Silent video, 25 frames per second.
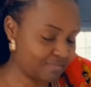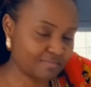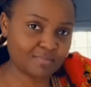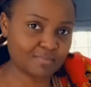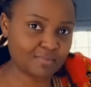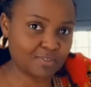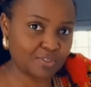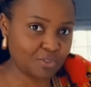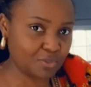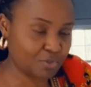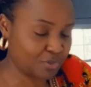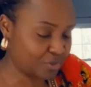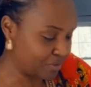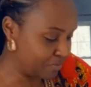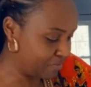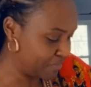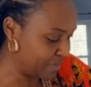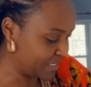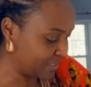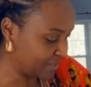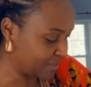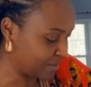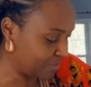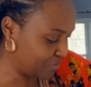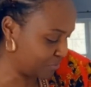you're gonna
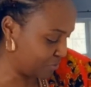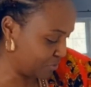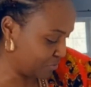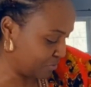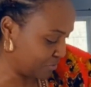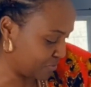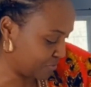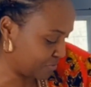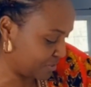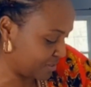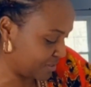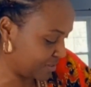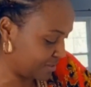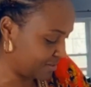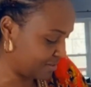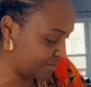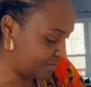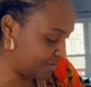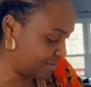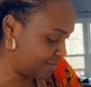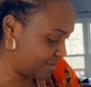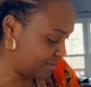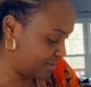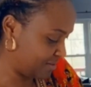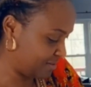mess up your
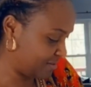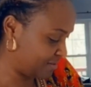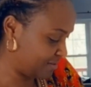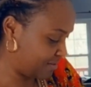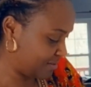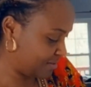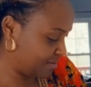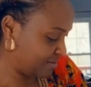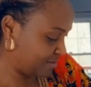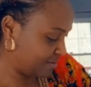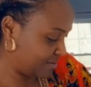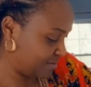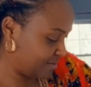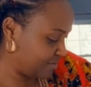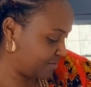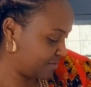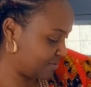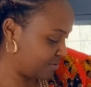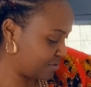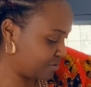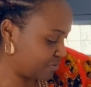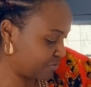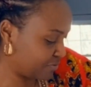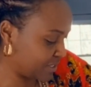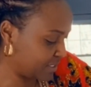
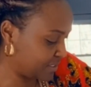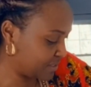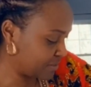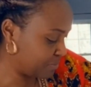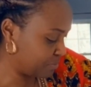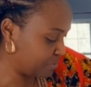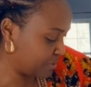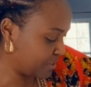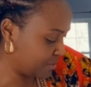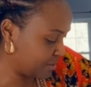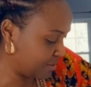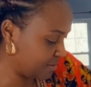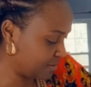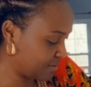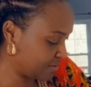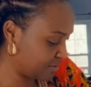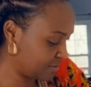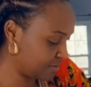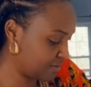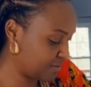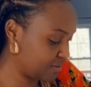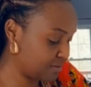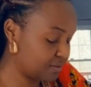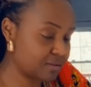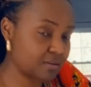recipe.
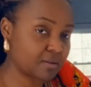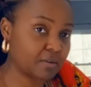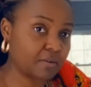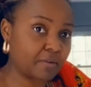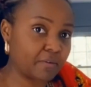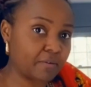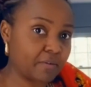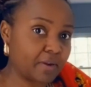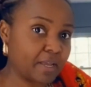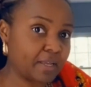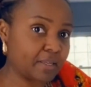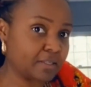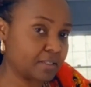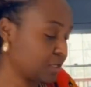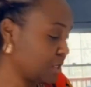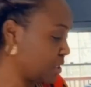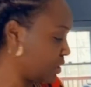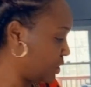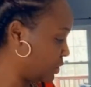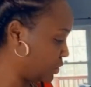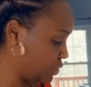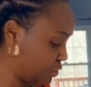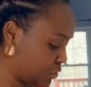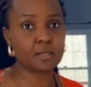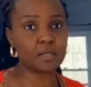All right,
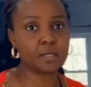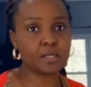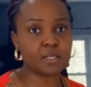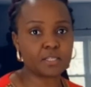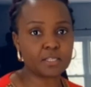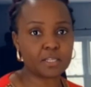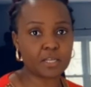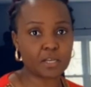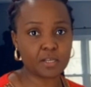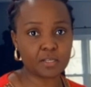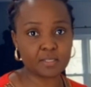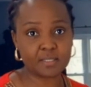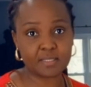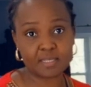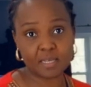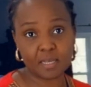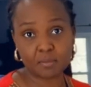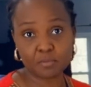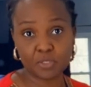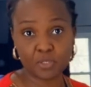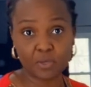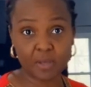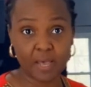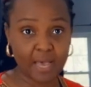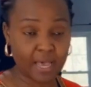so now it's
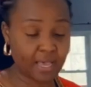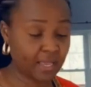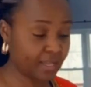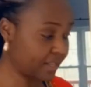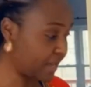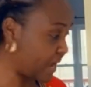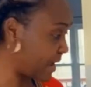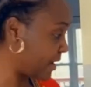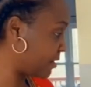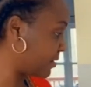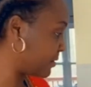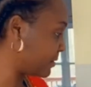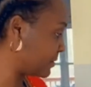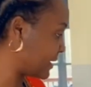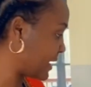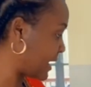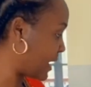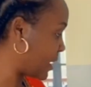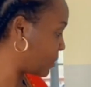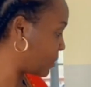time to add our